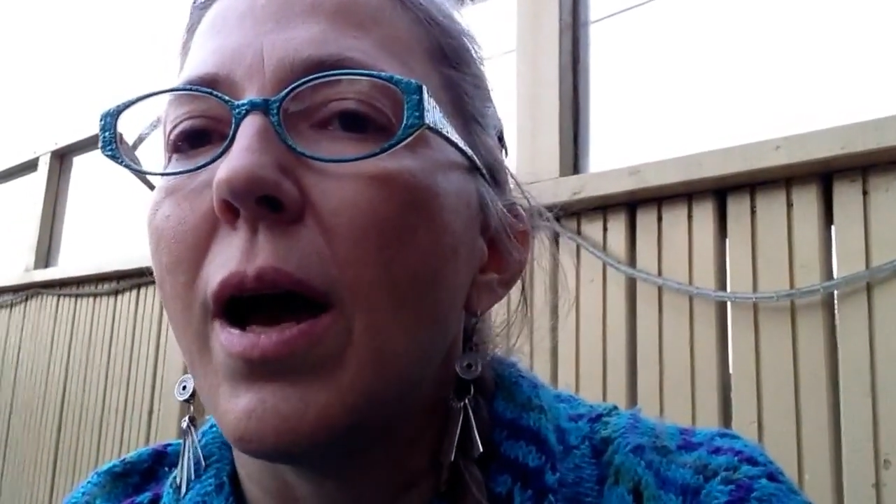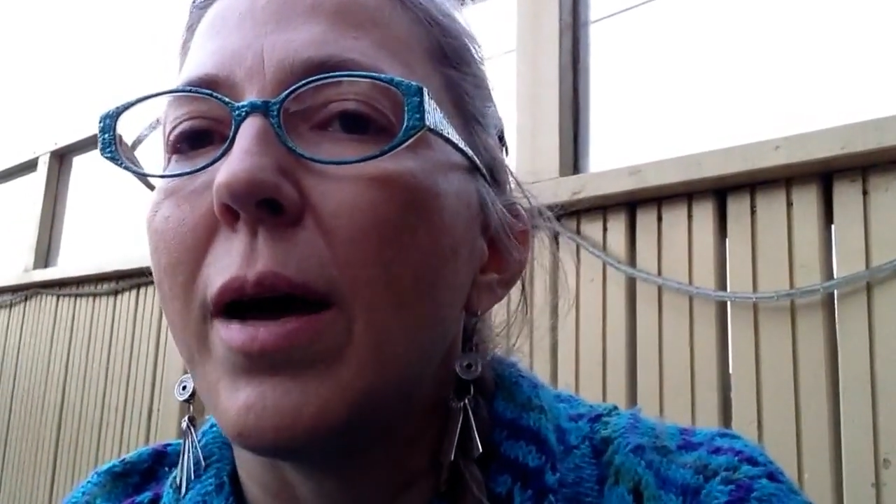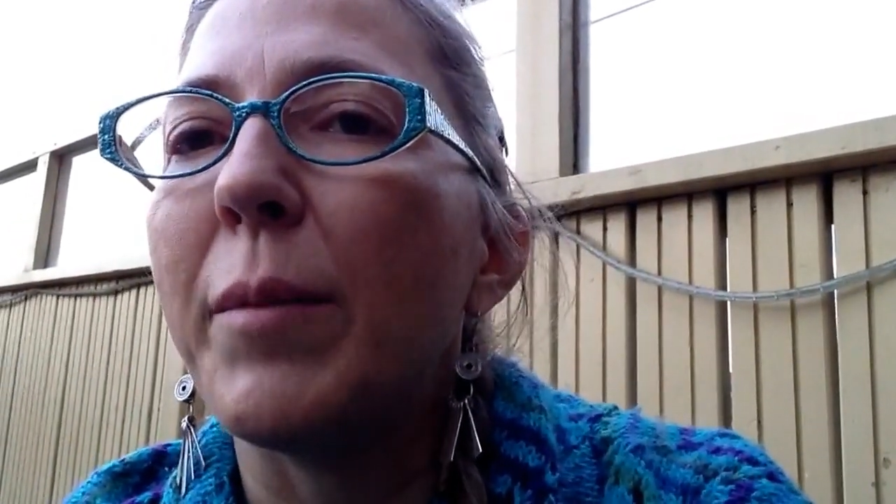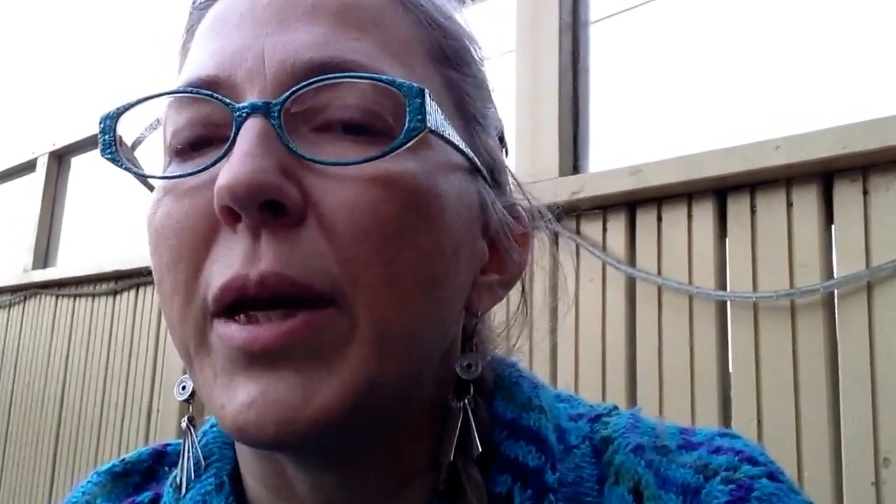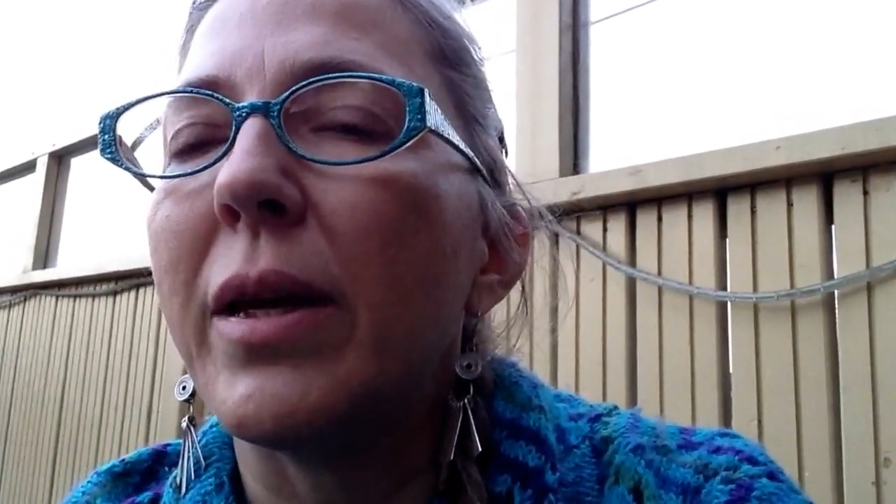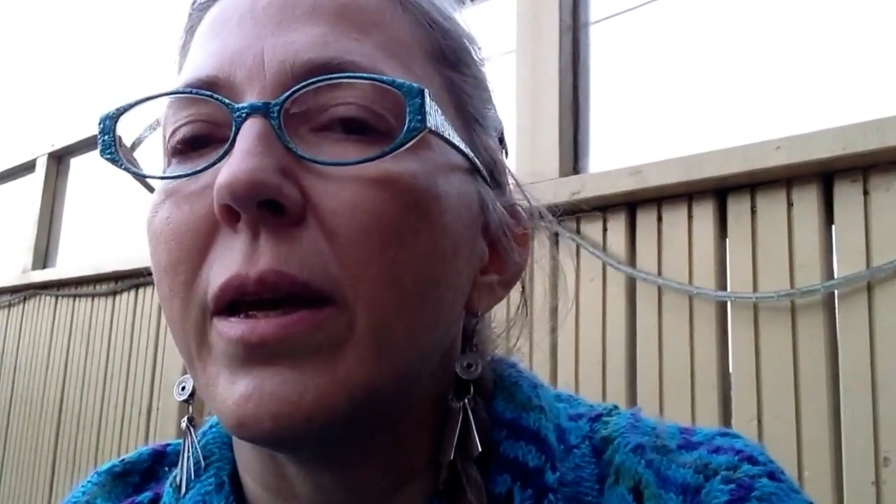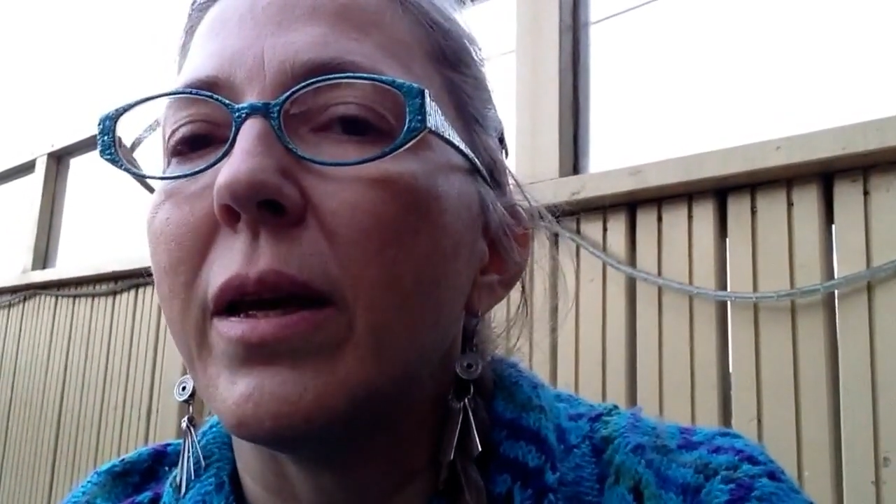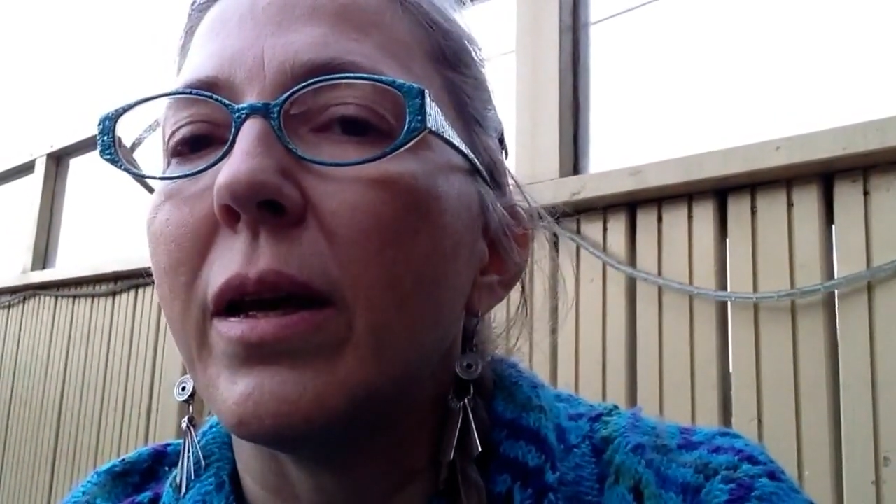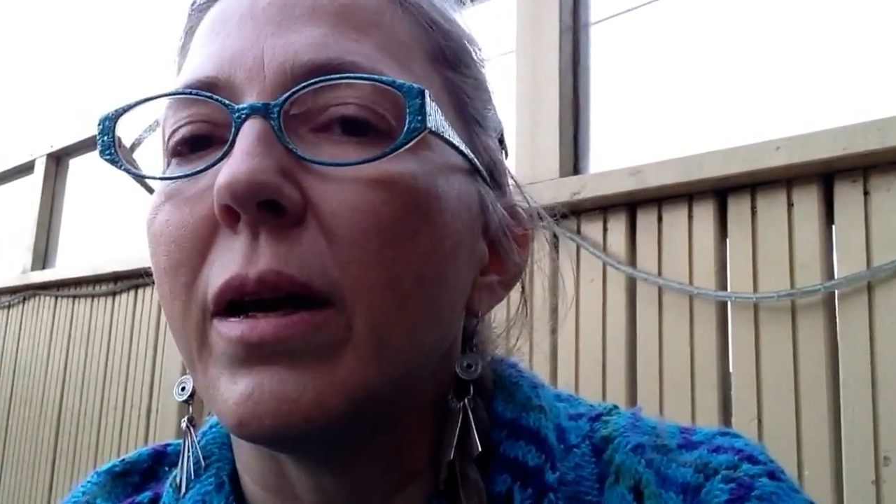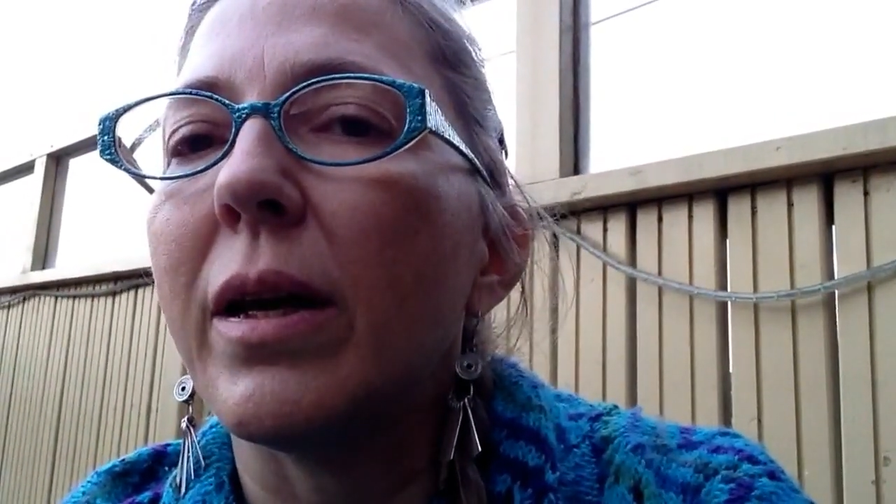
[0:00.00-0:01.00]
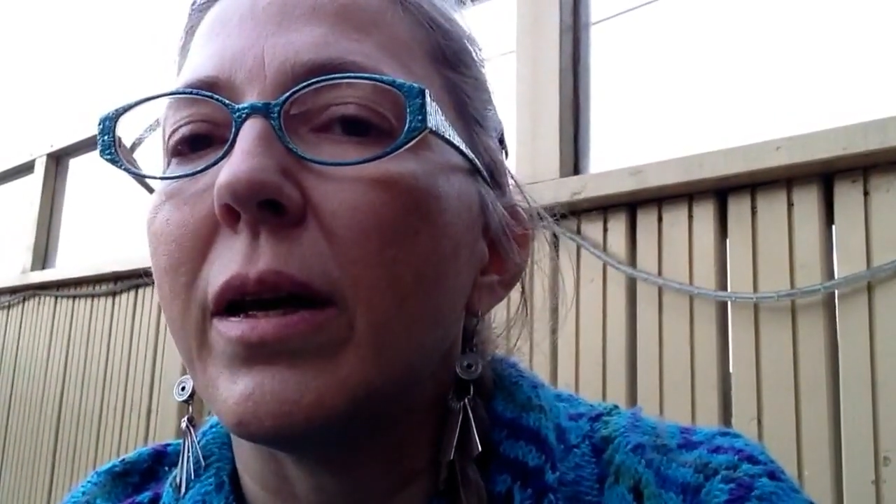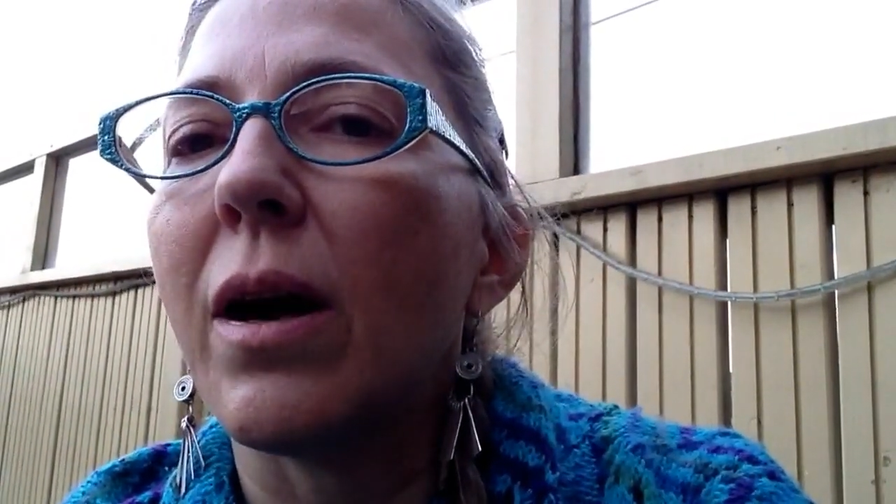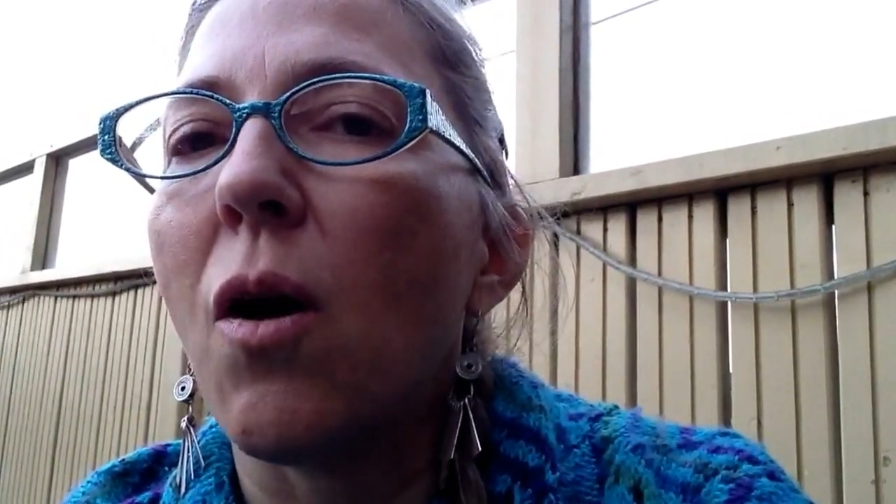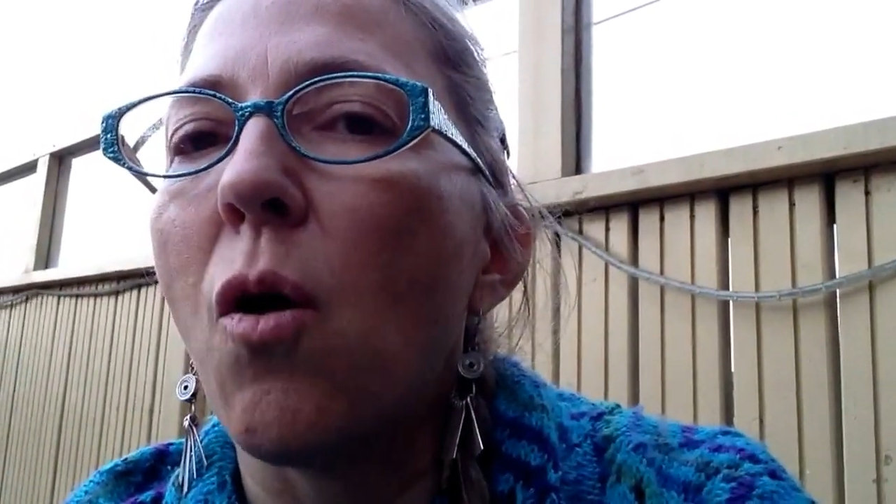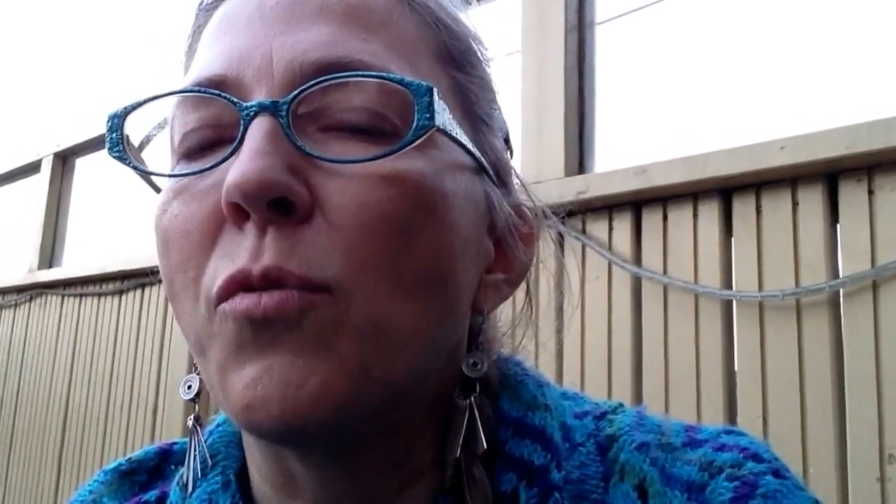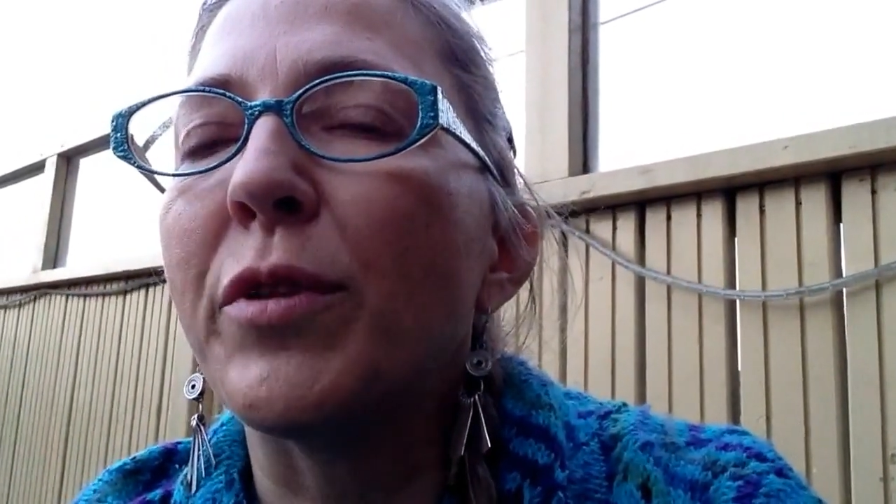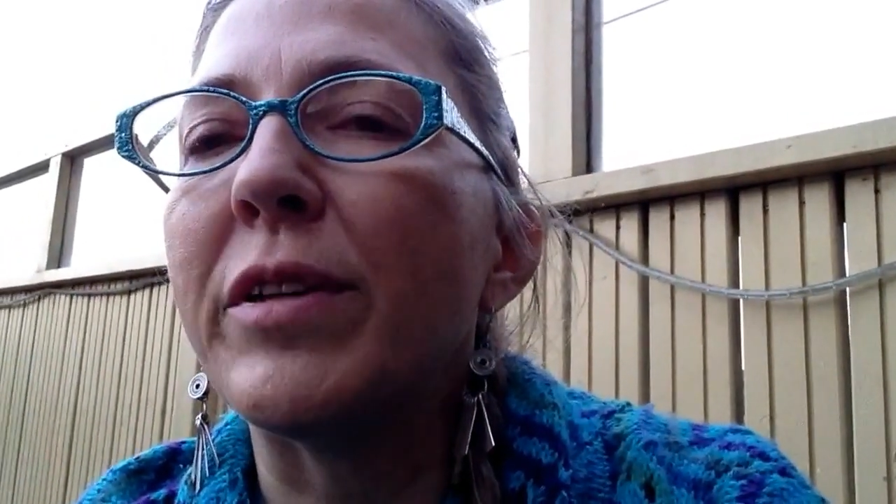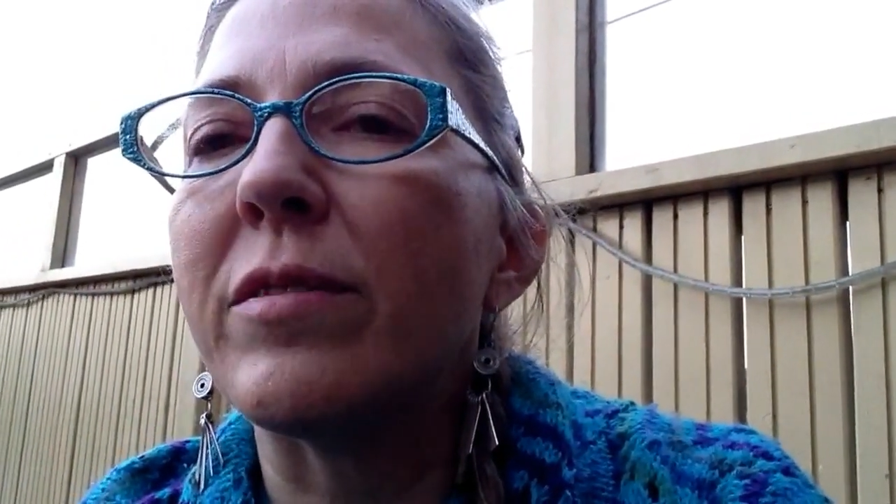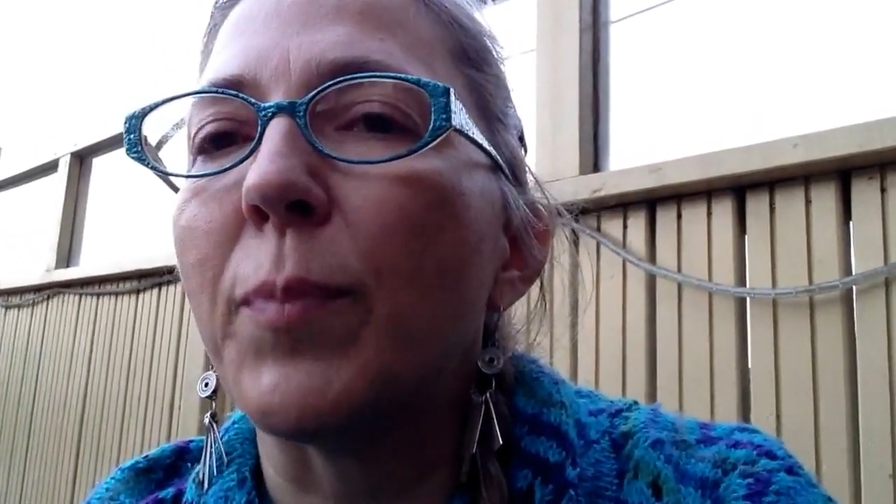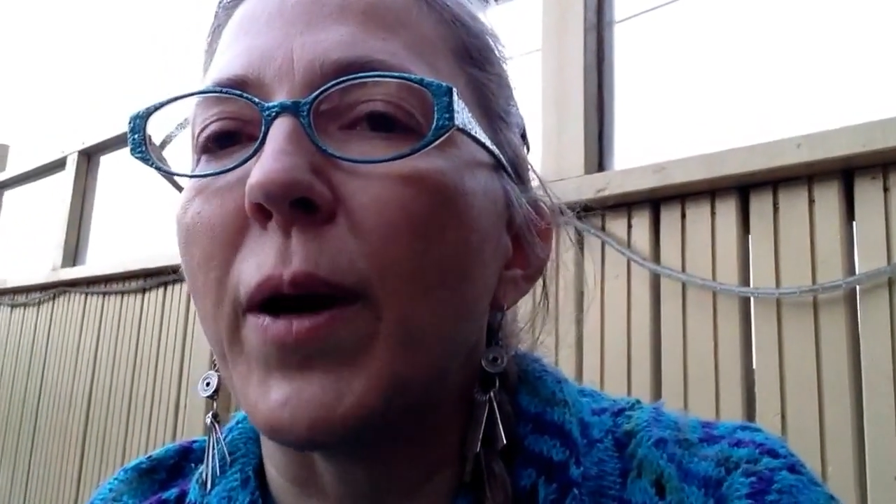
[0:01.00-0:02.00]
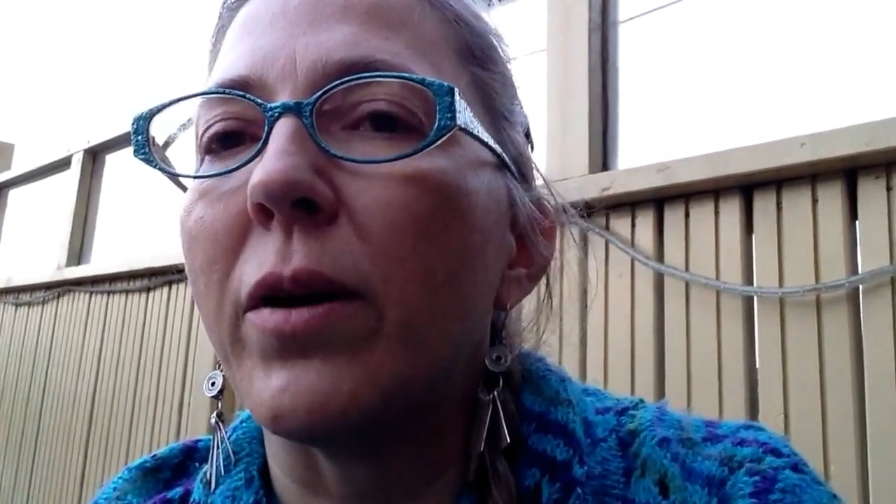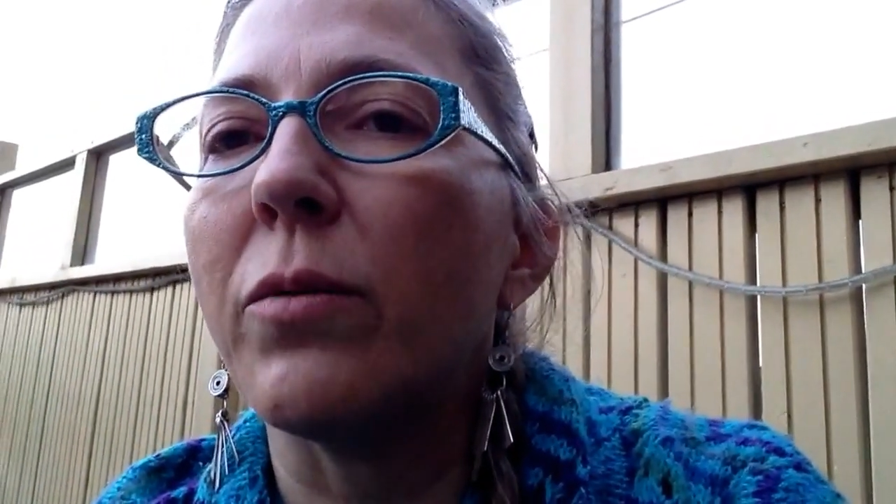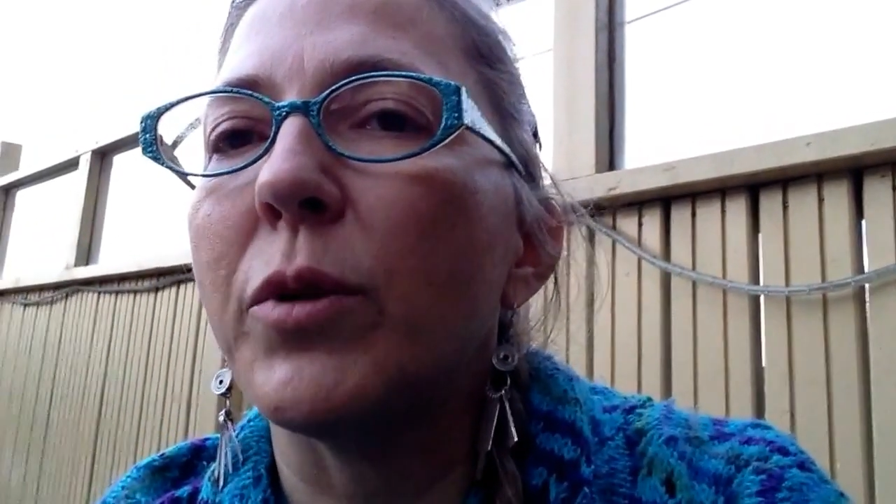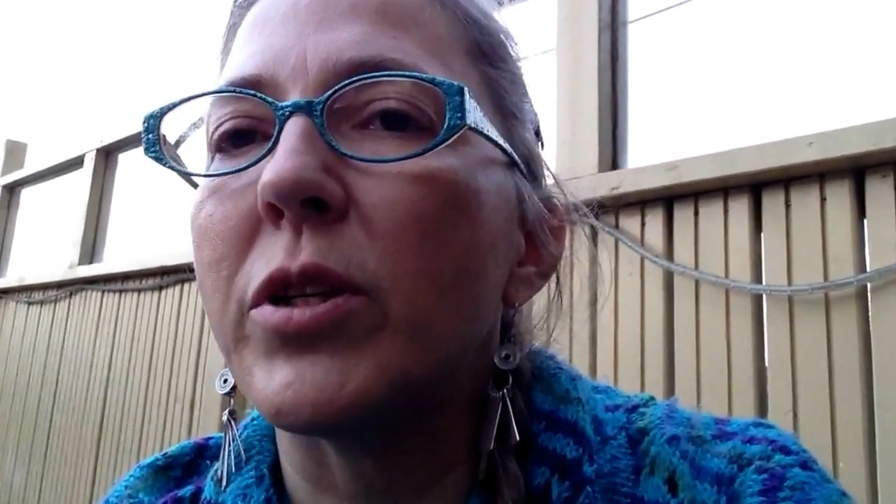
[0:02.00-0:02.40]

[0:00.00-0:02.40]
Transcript: I'm getting over inspired,